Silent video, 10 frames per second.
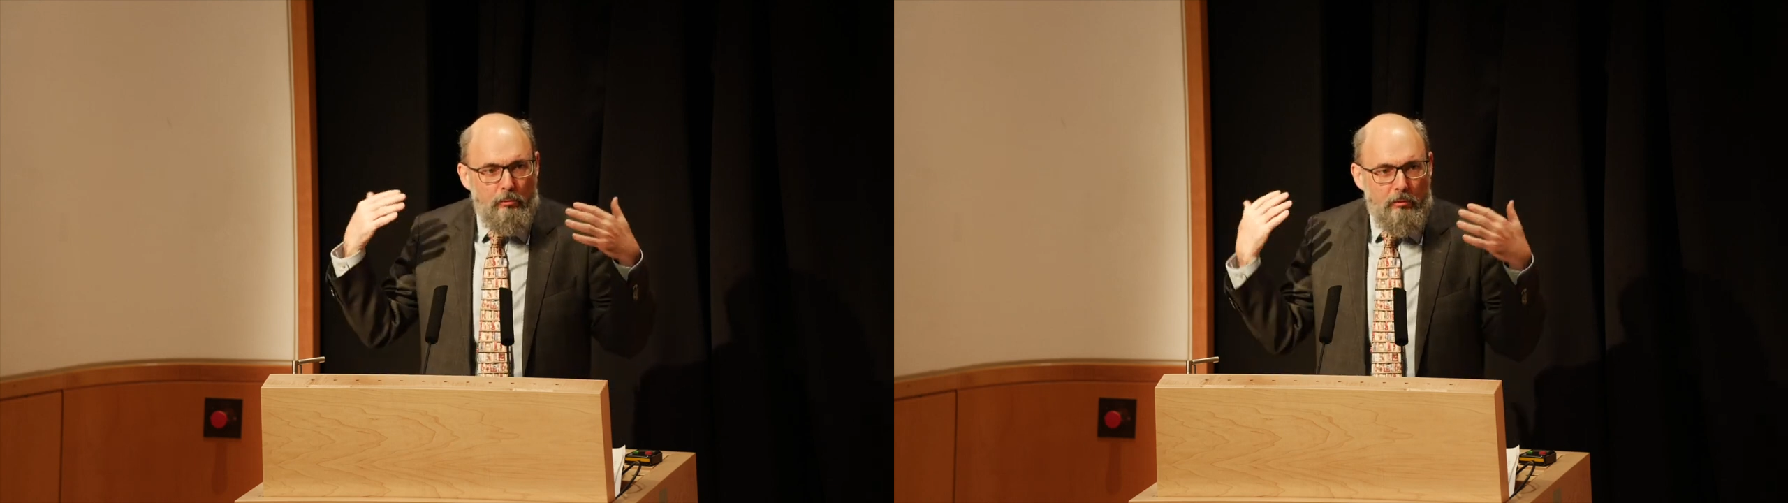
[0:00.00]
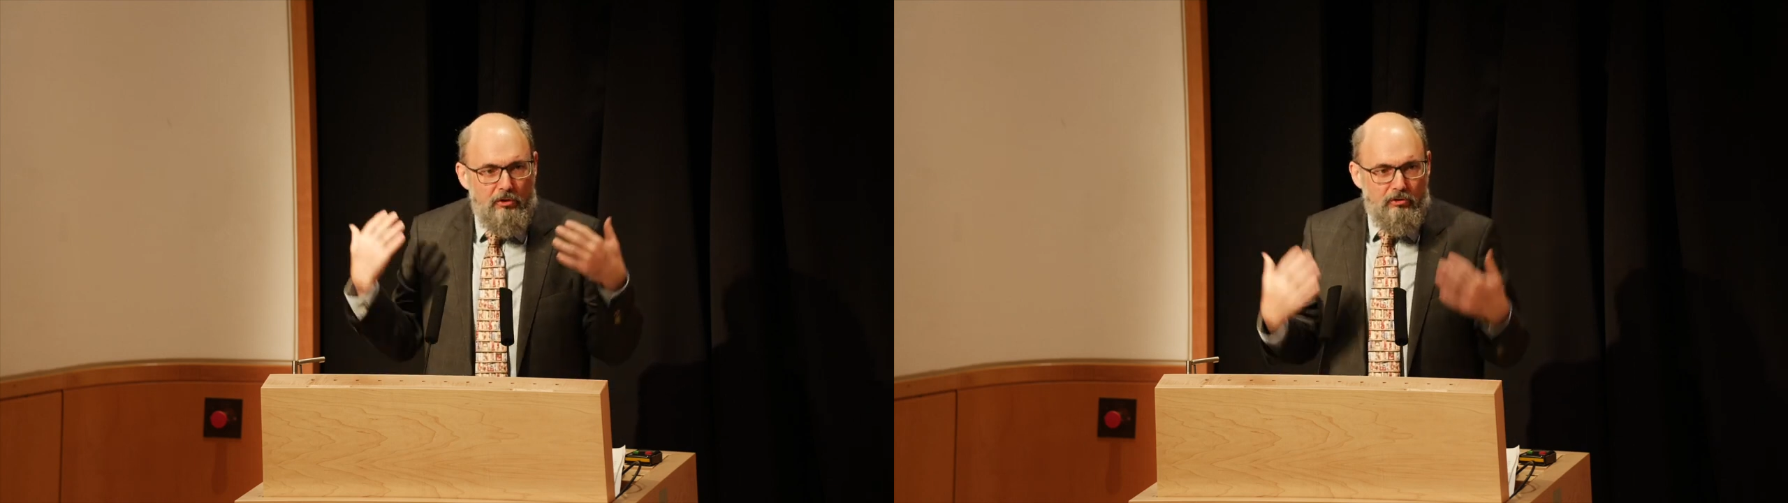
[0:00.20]

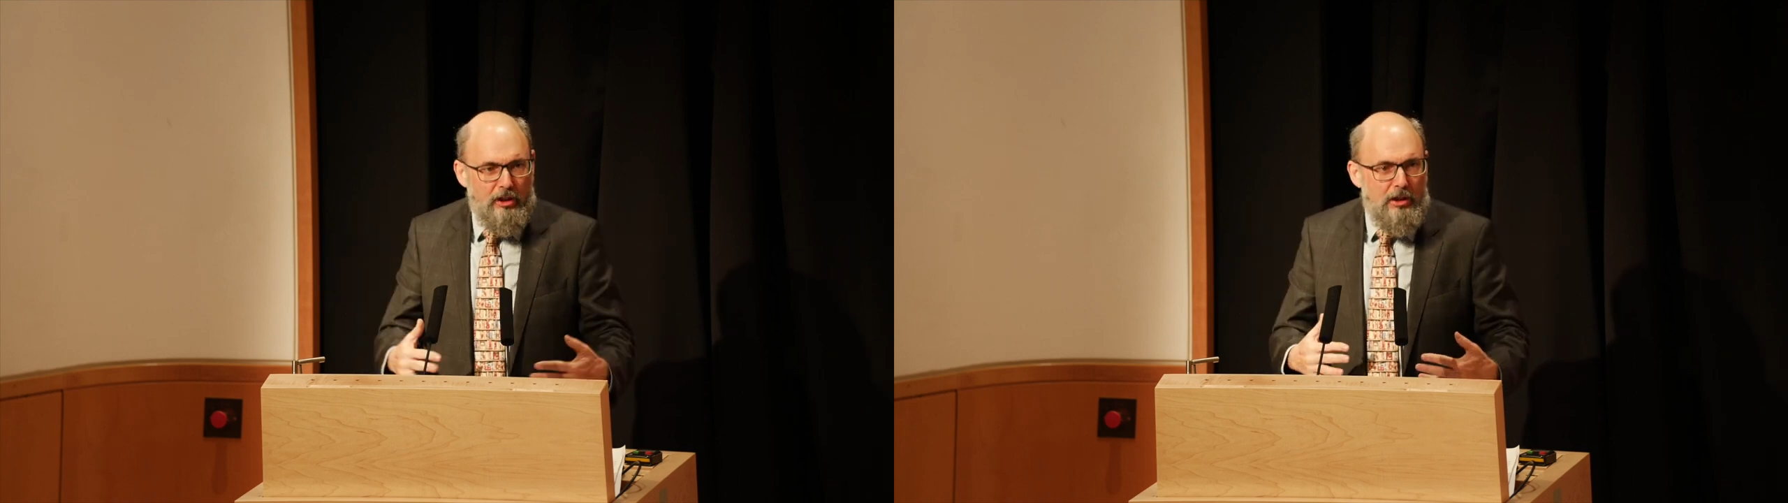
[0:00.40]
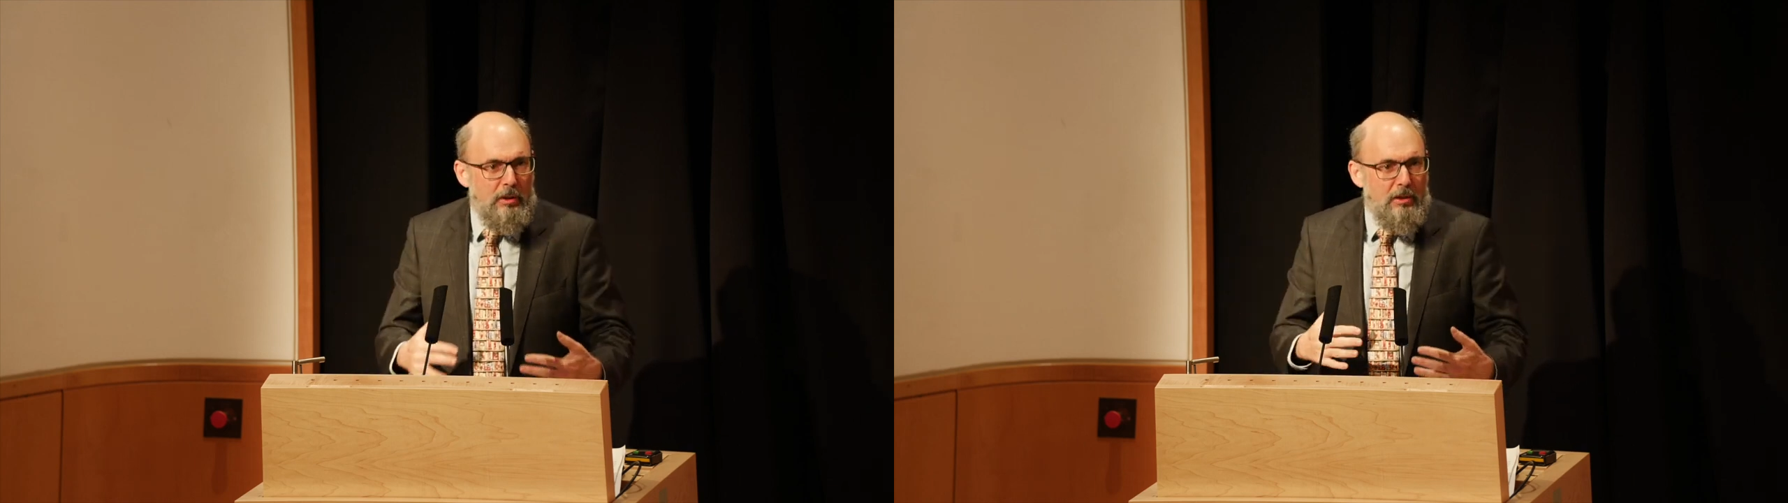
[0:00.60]
through the
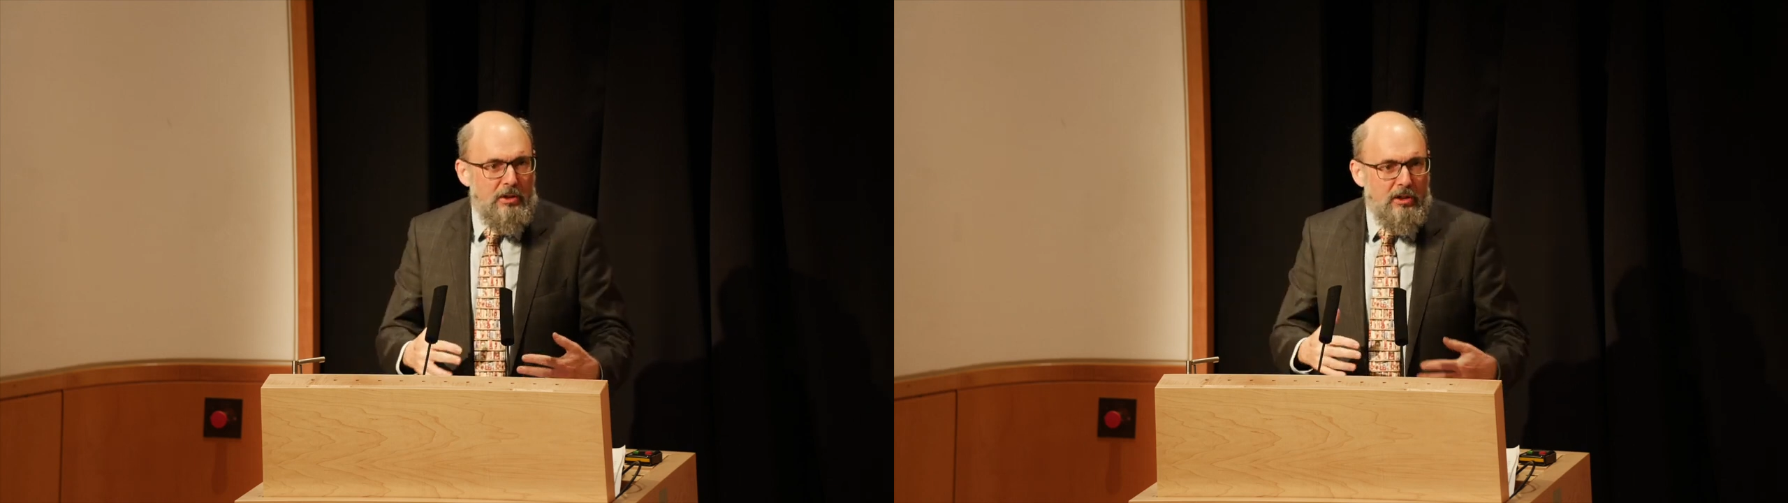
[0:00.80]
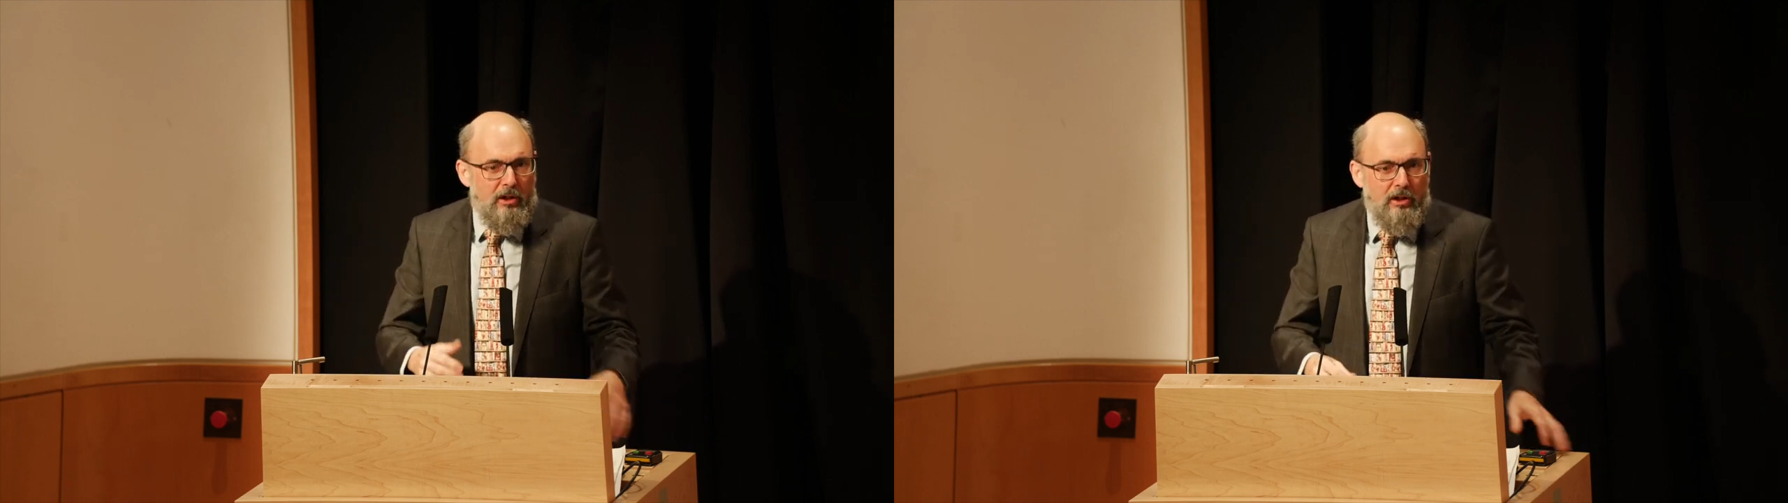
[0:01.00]
same
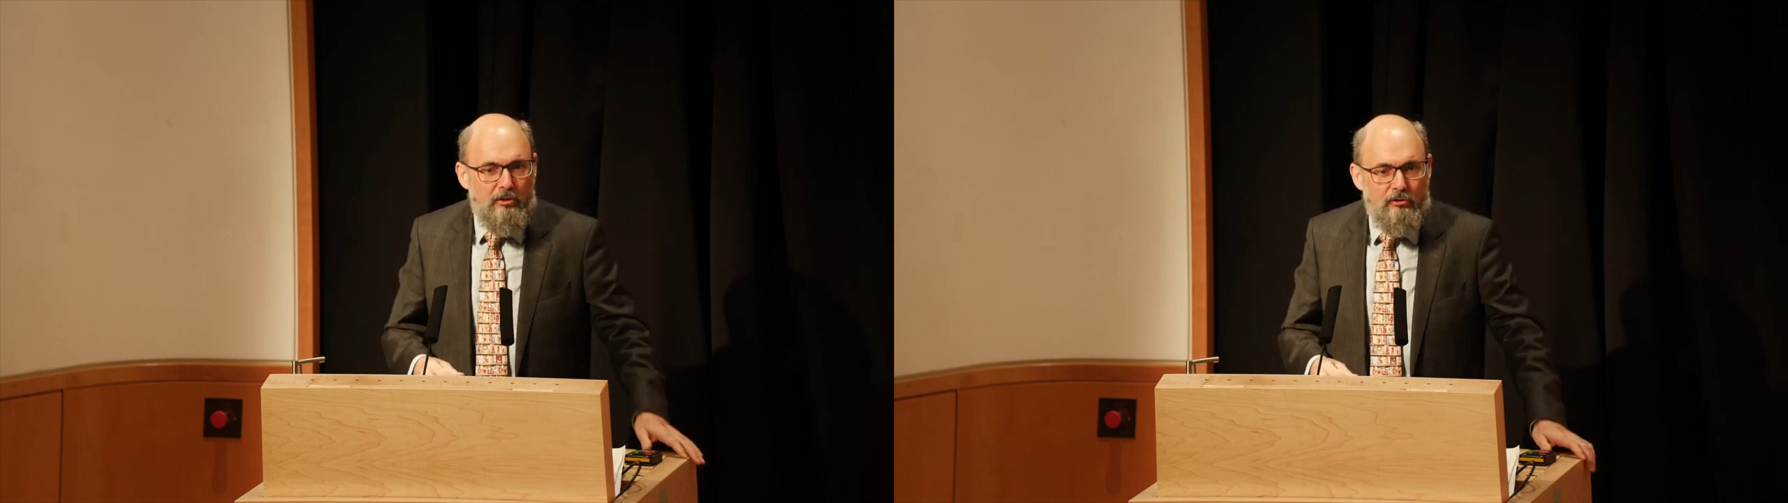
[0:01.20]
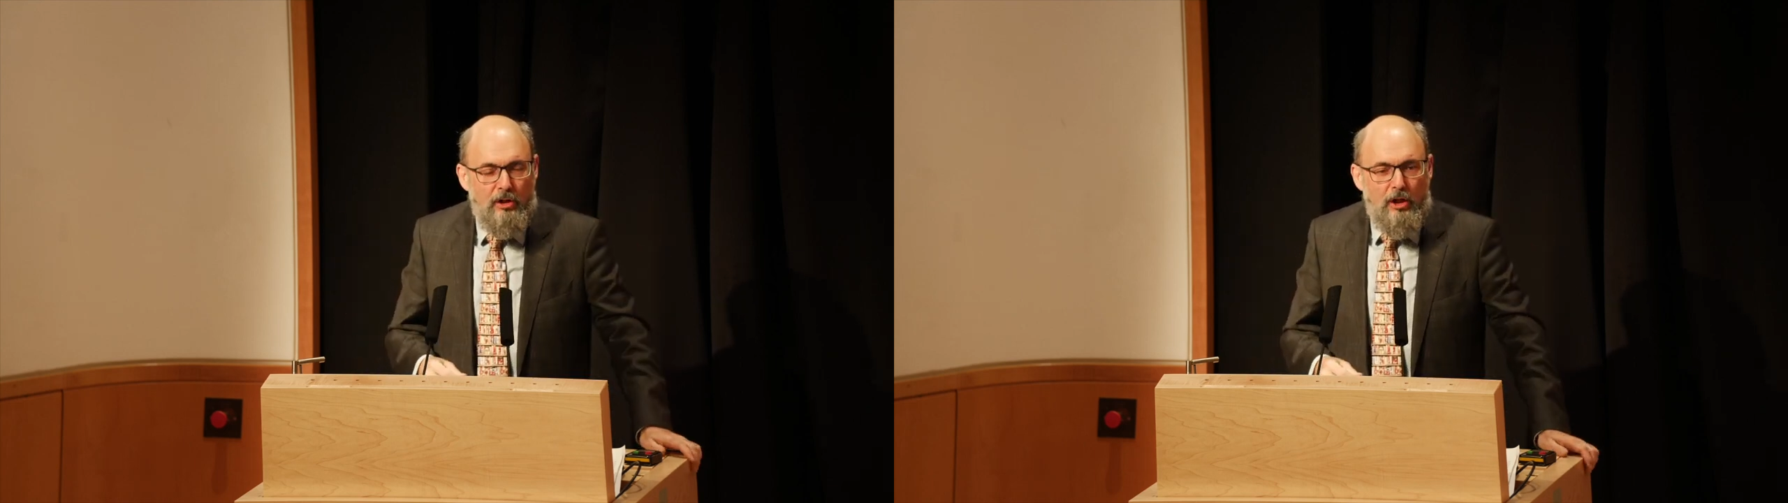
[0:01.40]

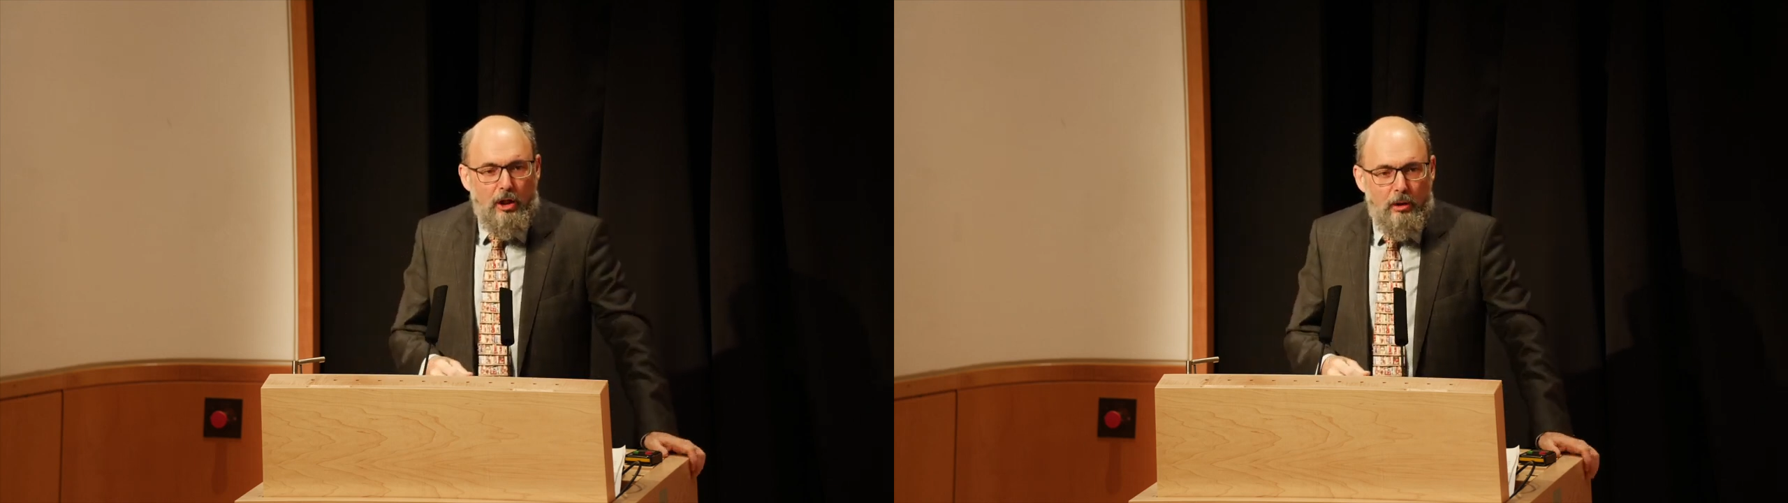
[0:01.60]
APIs,